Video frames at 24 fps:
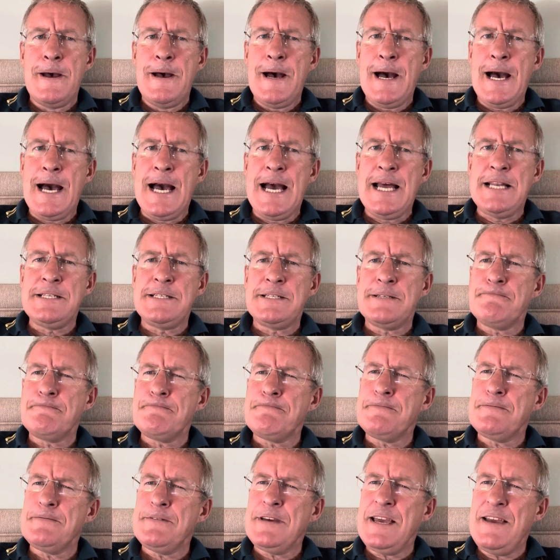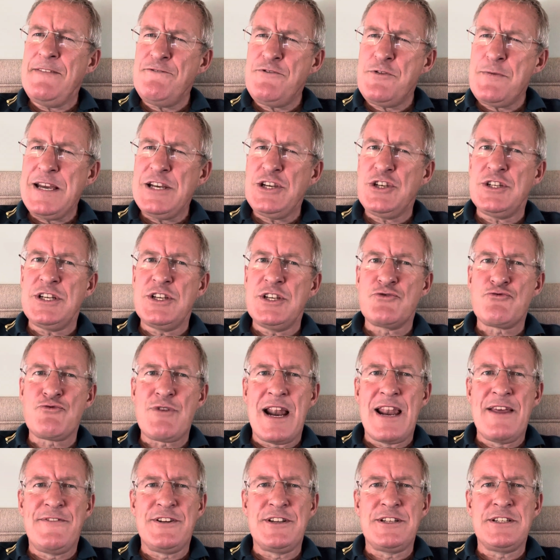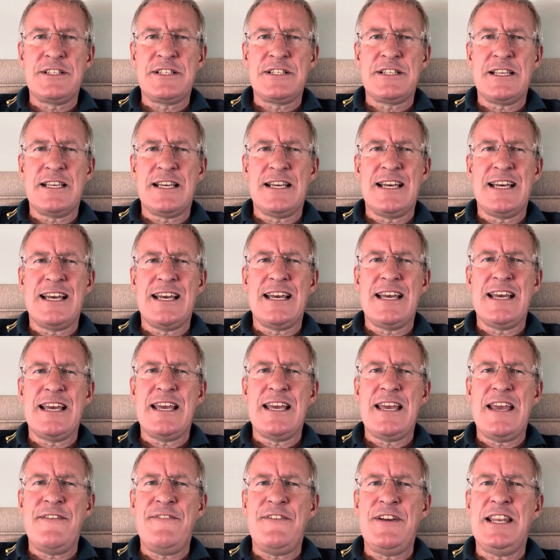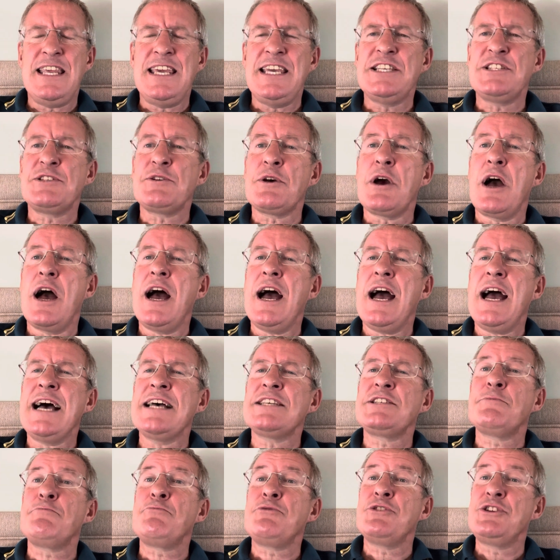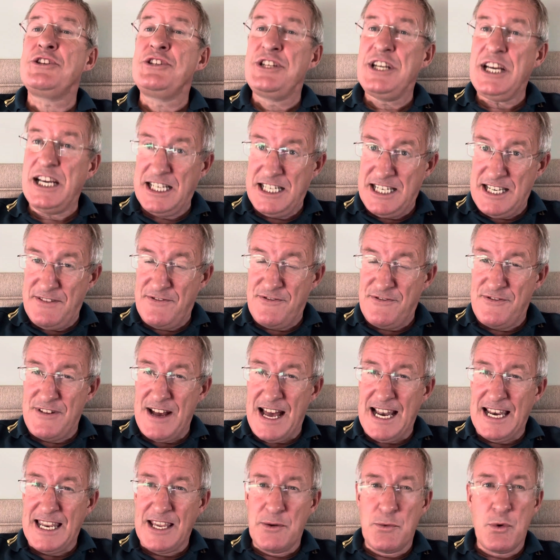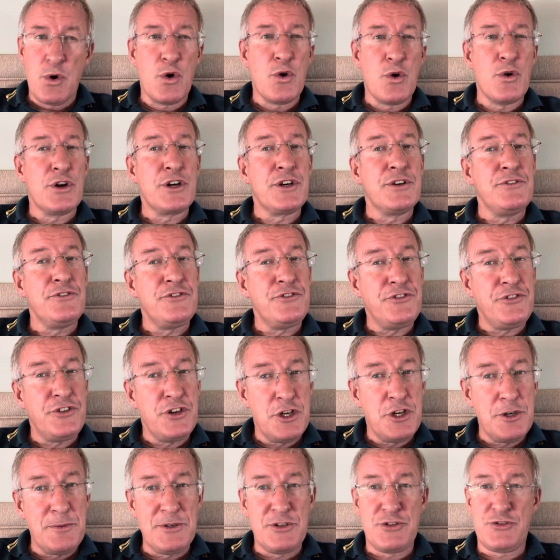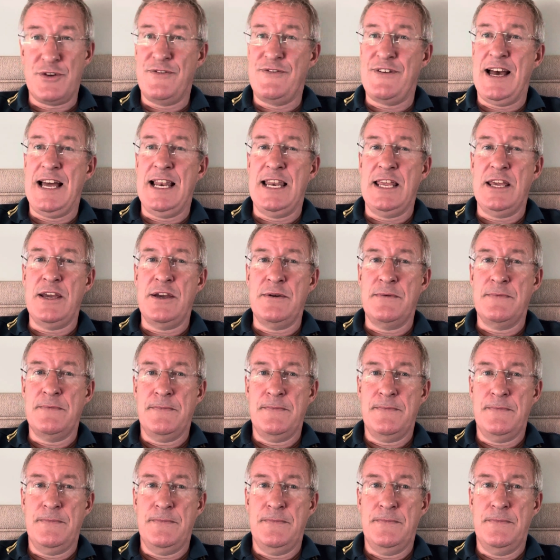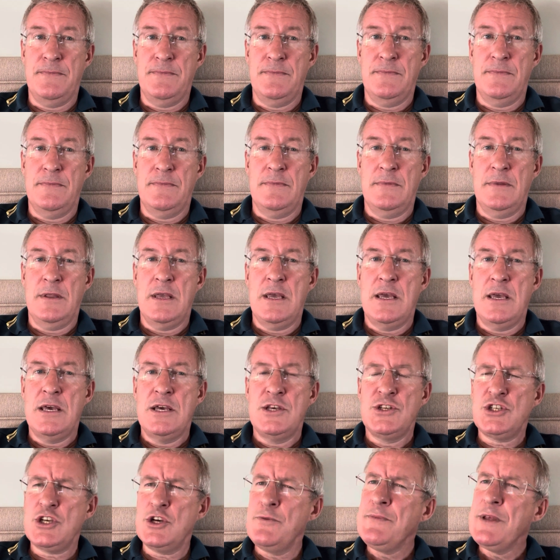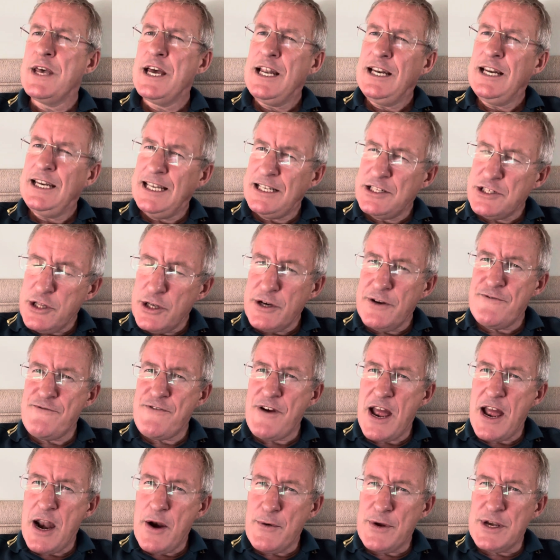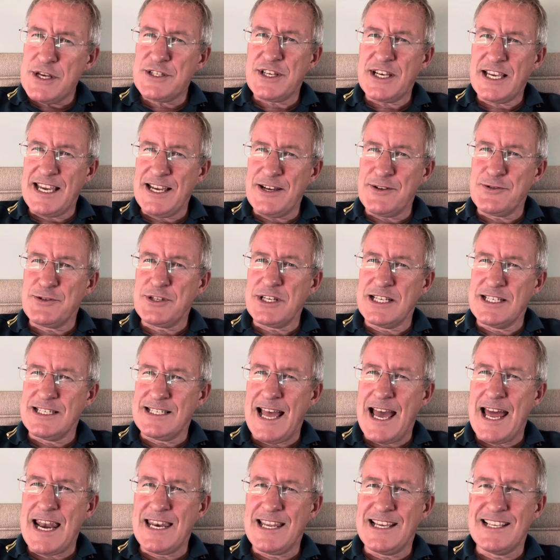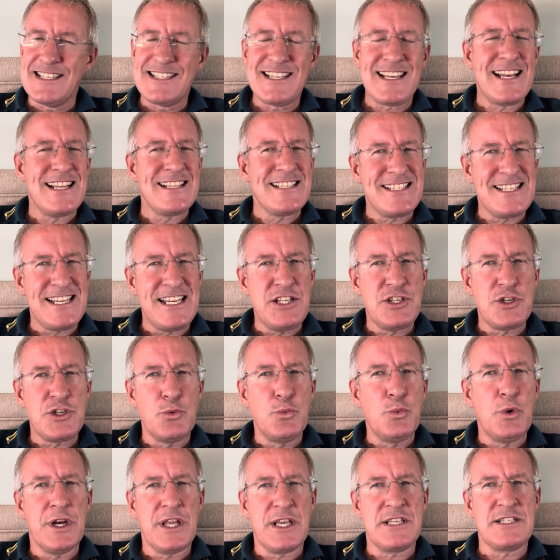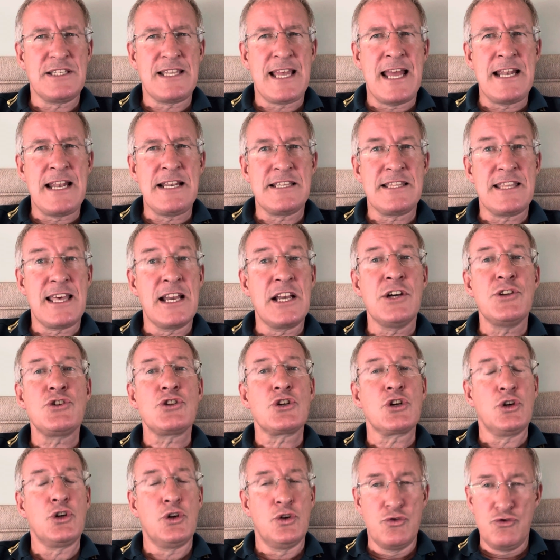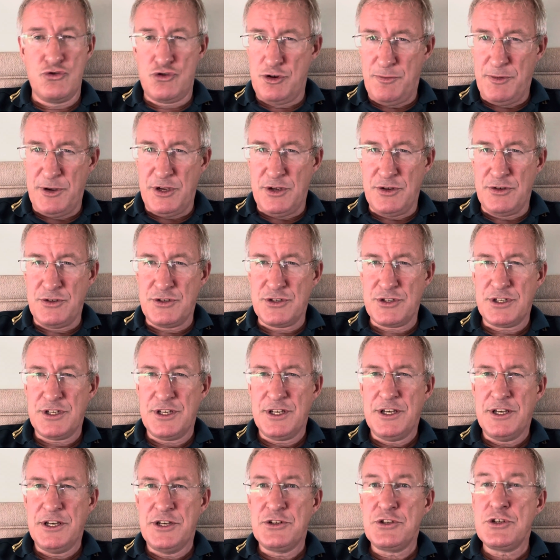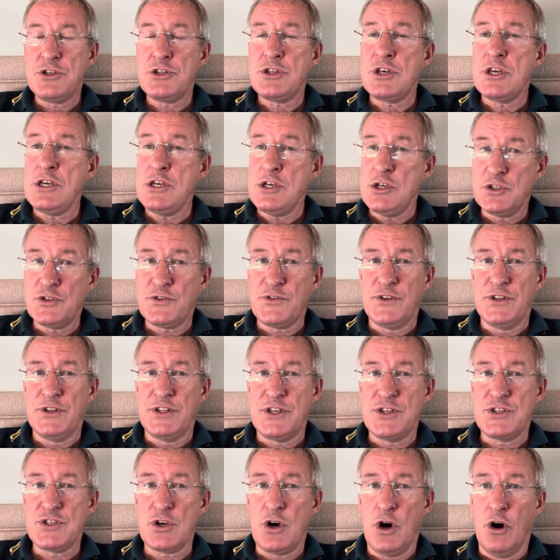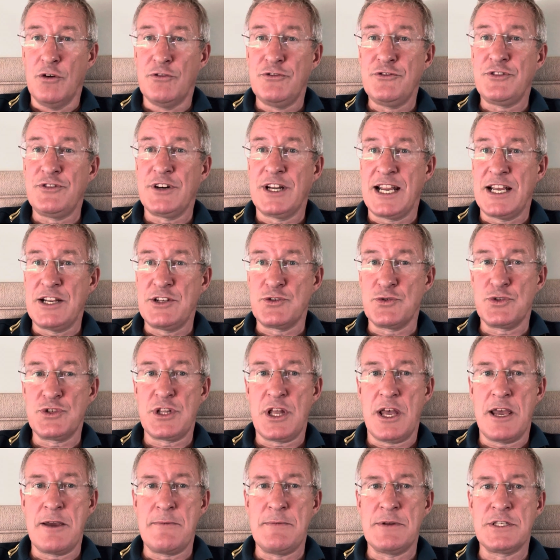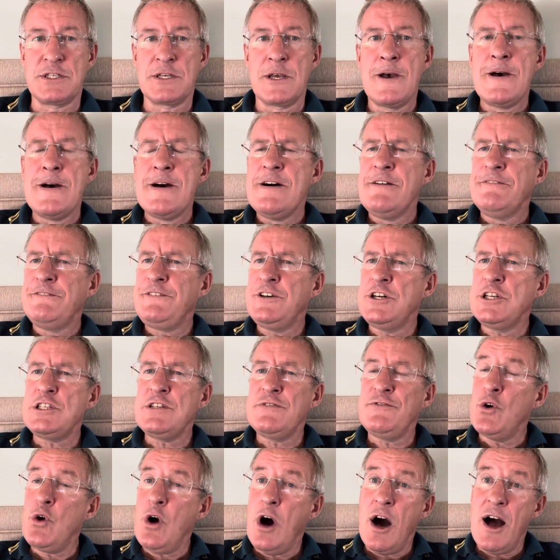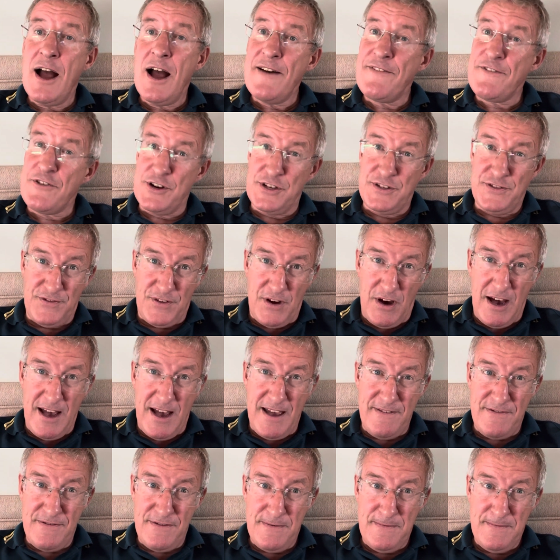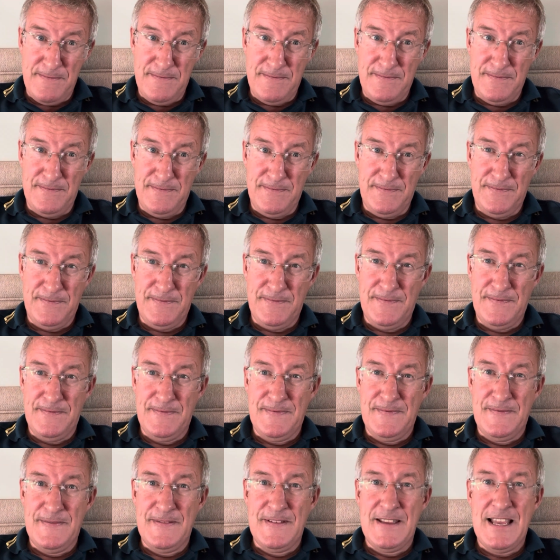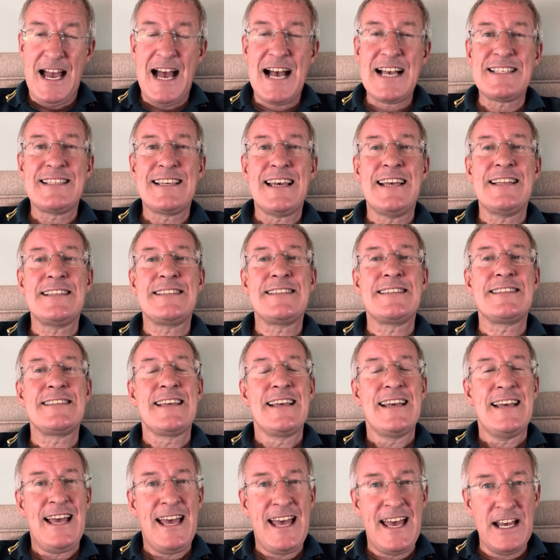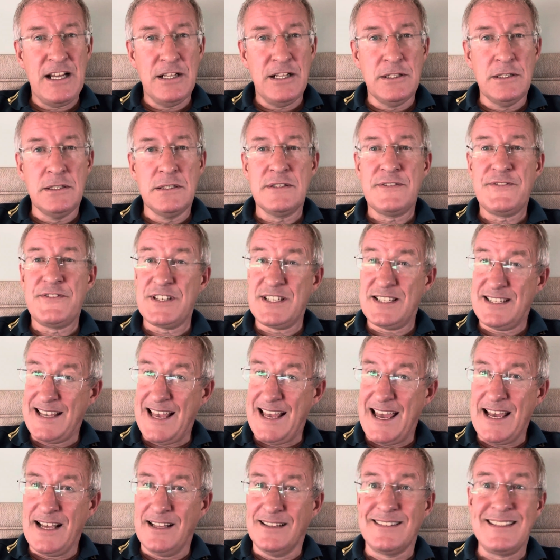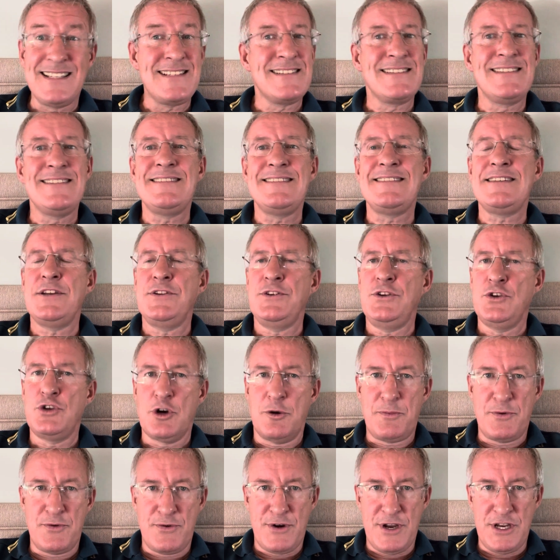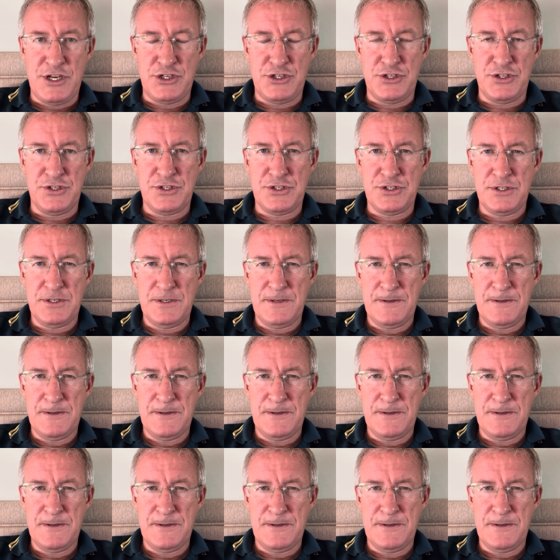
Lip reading: And information is relevant if it has a predictive value or a confirmatory value. So let's look at various accounting standards and see to what extent they're going to contribute to the usefulness of financial statements. First of all, IFRS 5. Assets held for sale, discontinued operations.